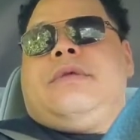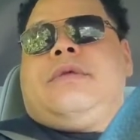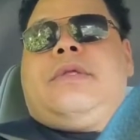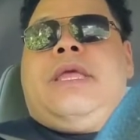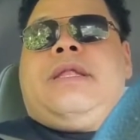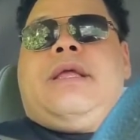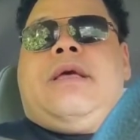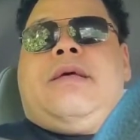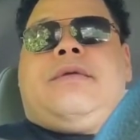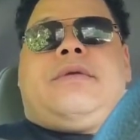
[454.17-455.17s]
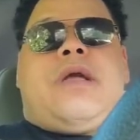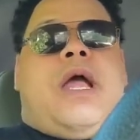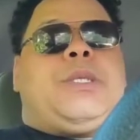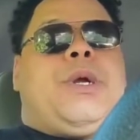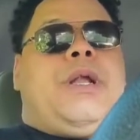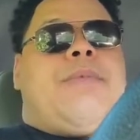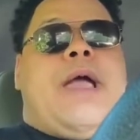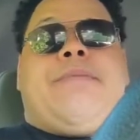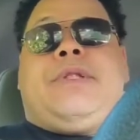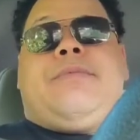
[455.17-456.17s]
And contrary to
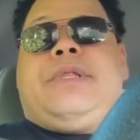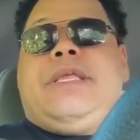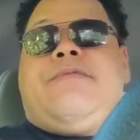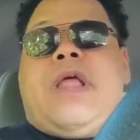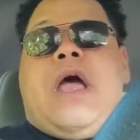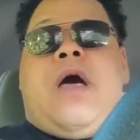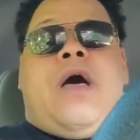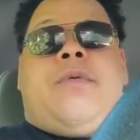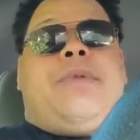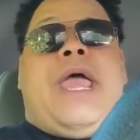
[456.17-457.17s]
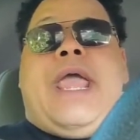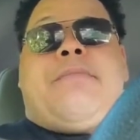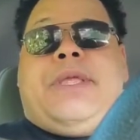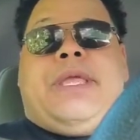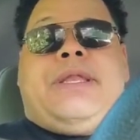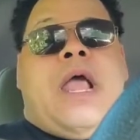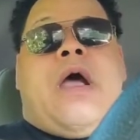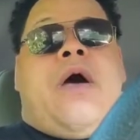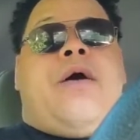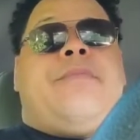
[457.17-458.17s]
popular belief, not all black men, not
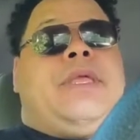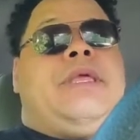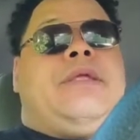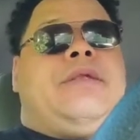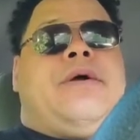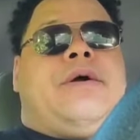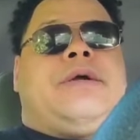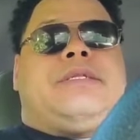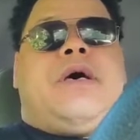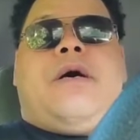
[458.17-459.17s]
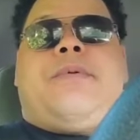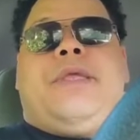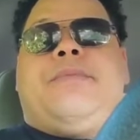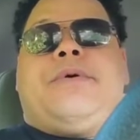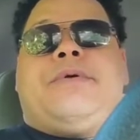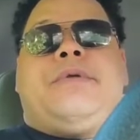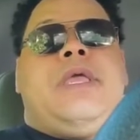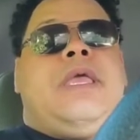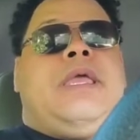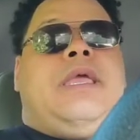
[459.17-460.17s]
all men are tall people.
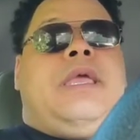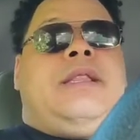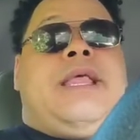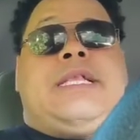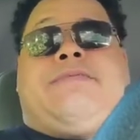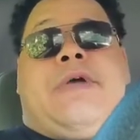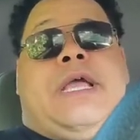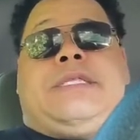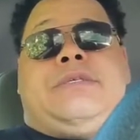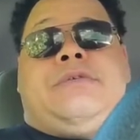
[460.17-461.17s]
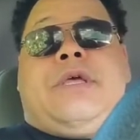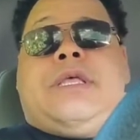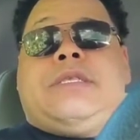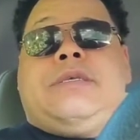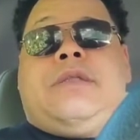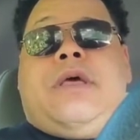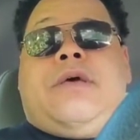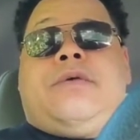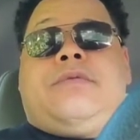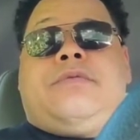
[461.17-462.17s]
And that's fine too, because, you
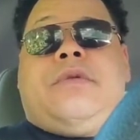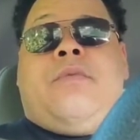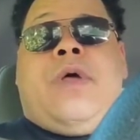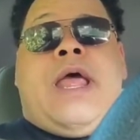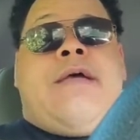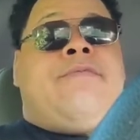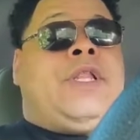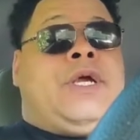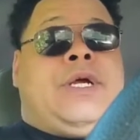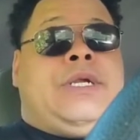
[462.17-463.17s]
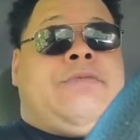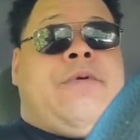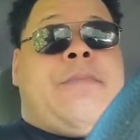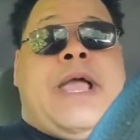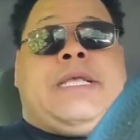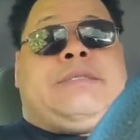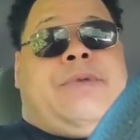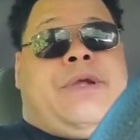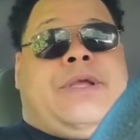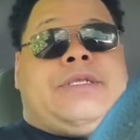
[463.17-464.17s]
know, what I've learned from my
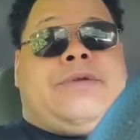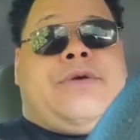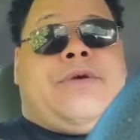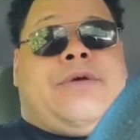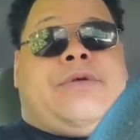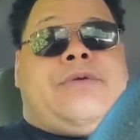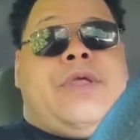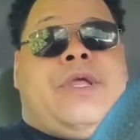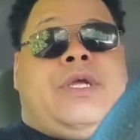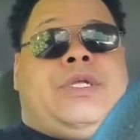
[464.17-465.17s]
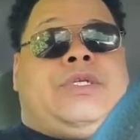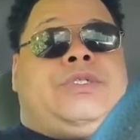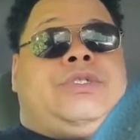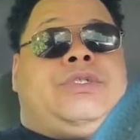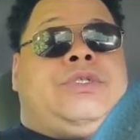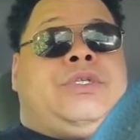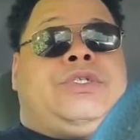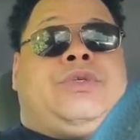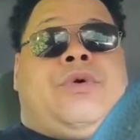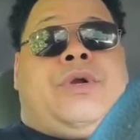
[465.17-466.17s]
experience, girl, the
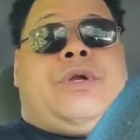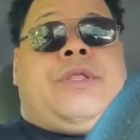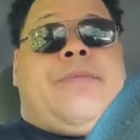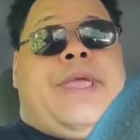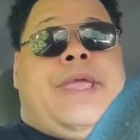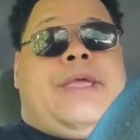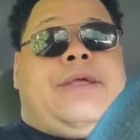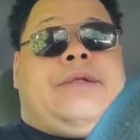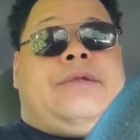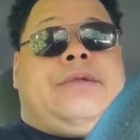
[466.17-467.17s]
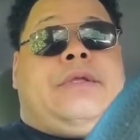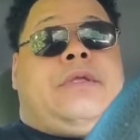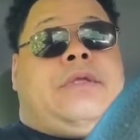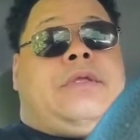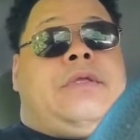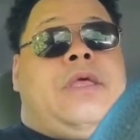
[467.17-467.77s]
shorter the man,